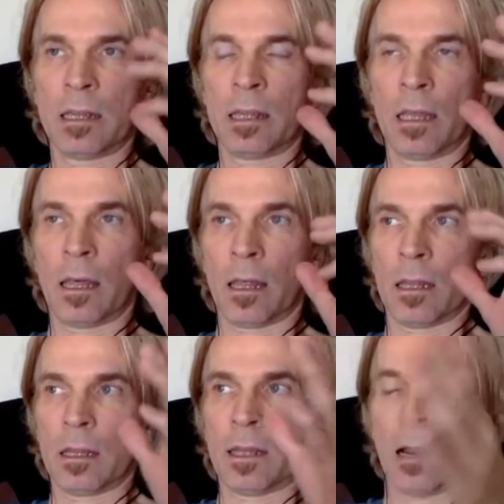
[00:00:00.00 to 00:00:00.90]

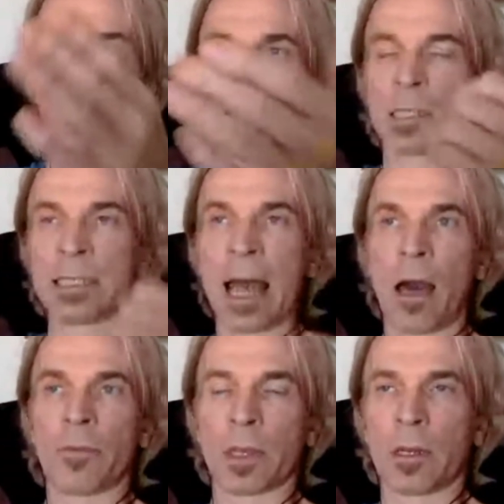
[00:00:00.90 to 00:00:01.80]
the direct
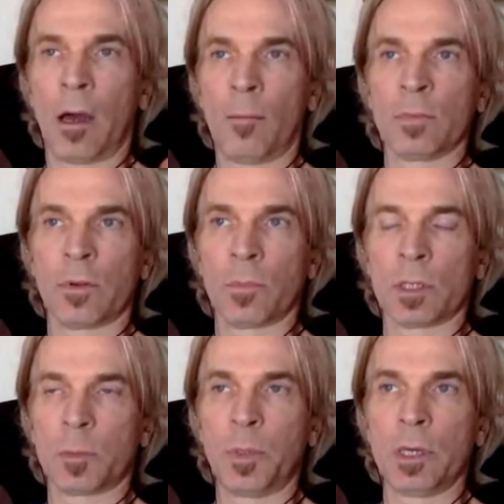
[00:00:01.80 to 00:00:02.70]
sound that comes from the
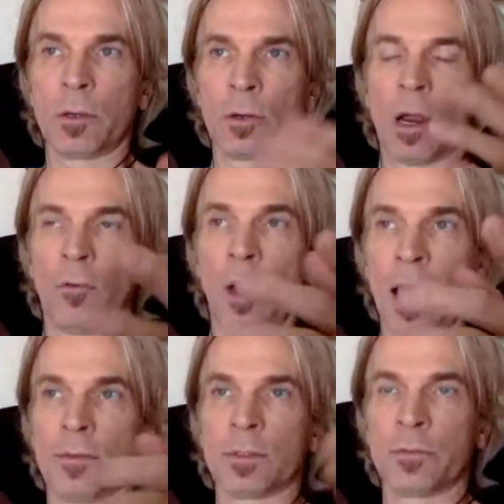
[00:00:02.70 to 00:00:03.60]
speaker
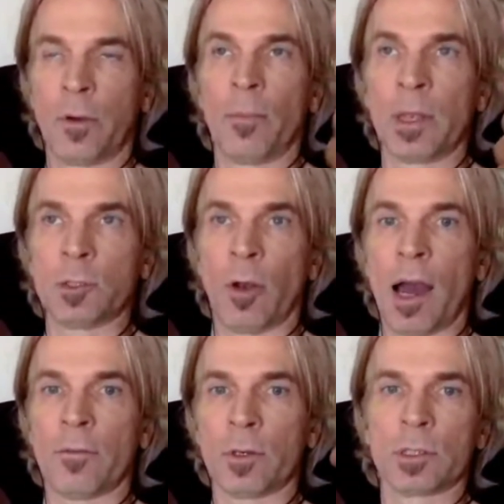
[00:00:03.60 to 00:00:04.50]
arrives from the
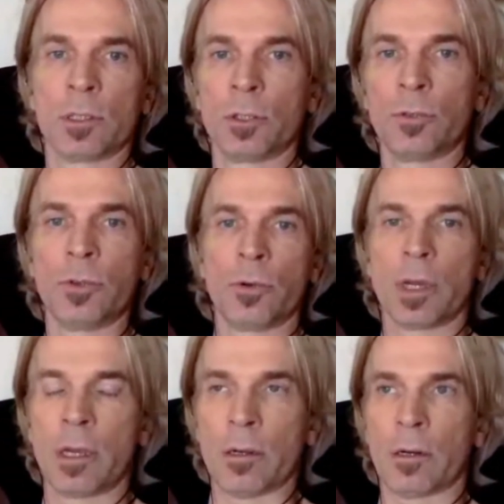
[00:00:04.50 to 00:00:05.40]
drivers to your
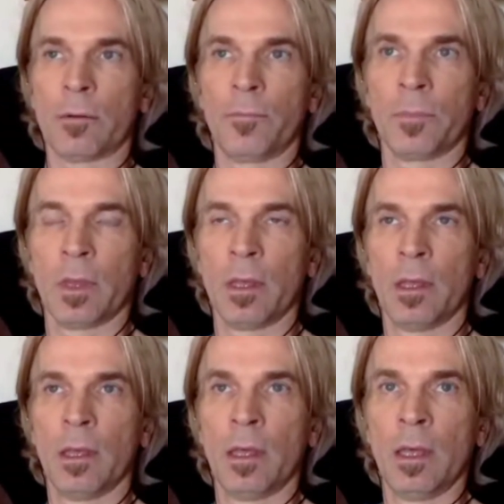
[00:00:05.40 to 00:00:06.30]
ear.
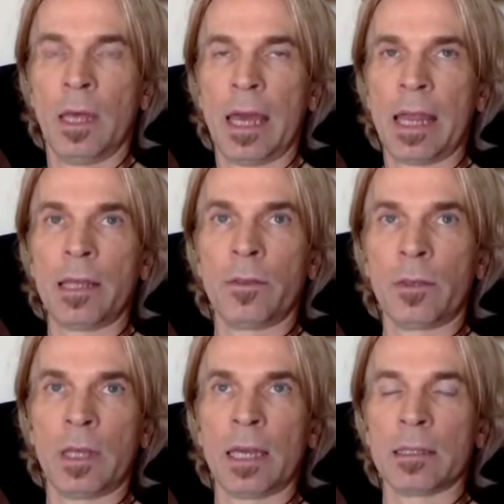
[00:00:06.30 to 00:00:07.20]

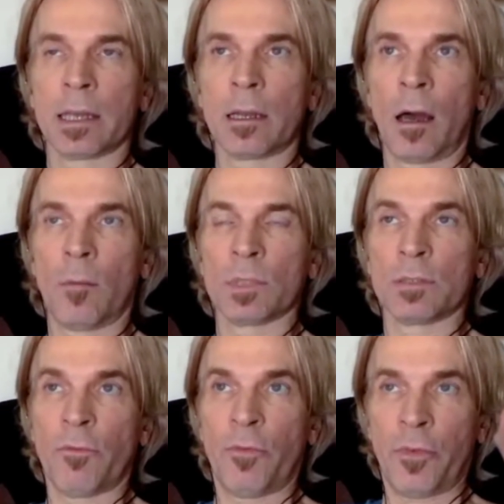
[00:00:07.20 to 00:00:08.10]
Anything that
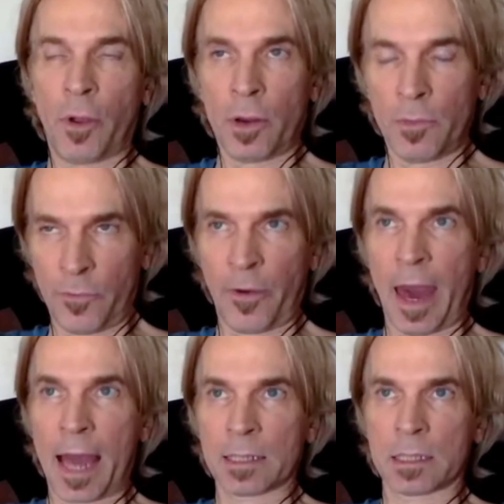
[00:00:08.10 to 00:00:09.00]
comes very
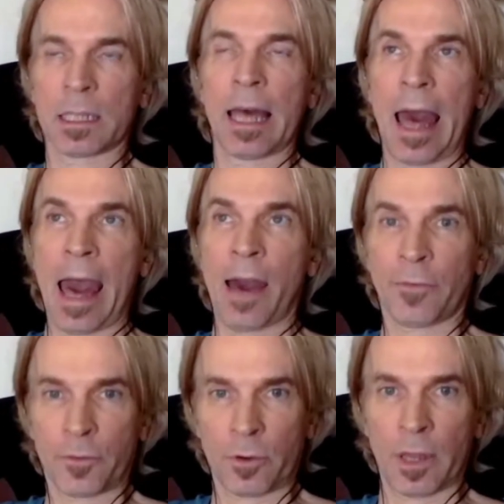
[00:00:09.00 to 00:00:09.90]
fast
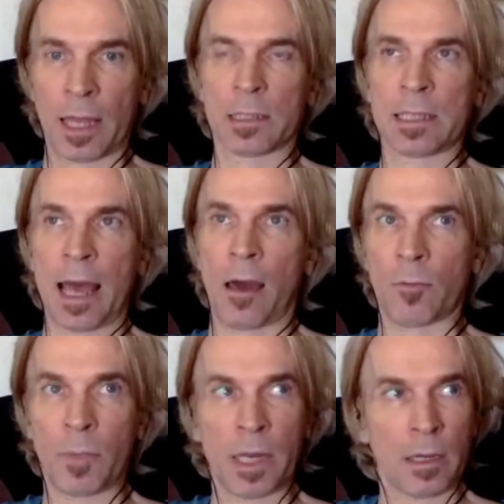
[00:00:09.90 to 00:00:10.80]
after that
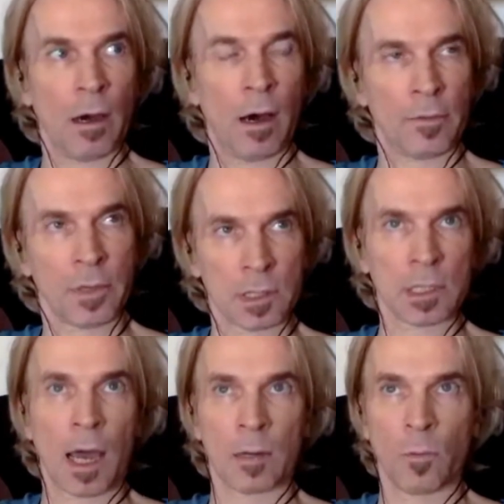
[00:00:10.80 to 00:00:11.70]
sound, meaning off the
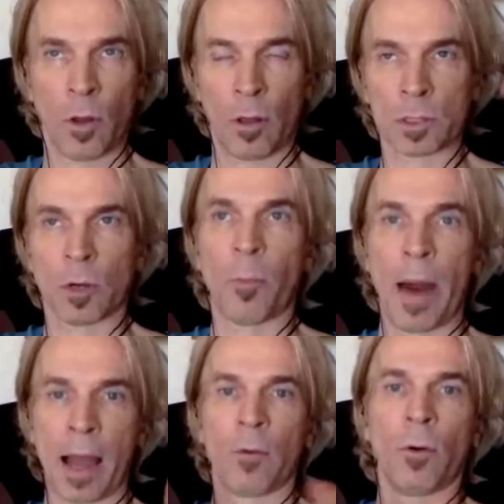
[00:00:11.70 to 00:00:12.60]
side walls or
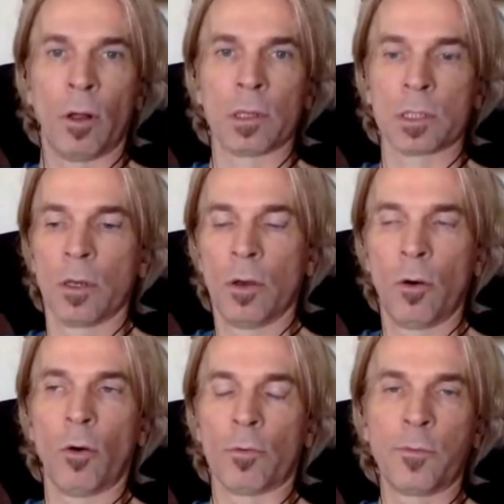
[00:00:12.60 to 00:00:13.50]
back walls
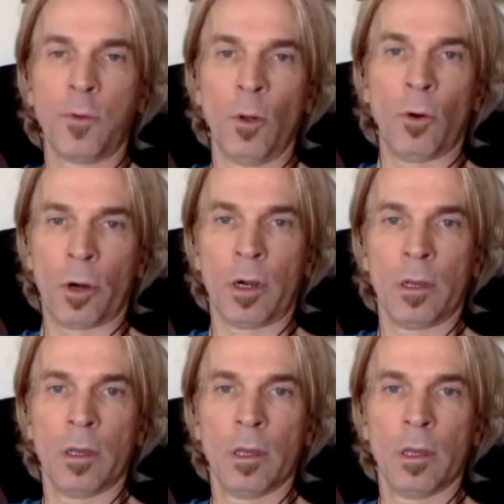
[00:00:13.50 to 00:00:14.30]
or floor,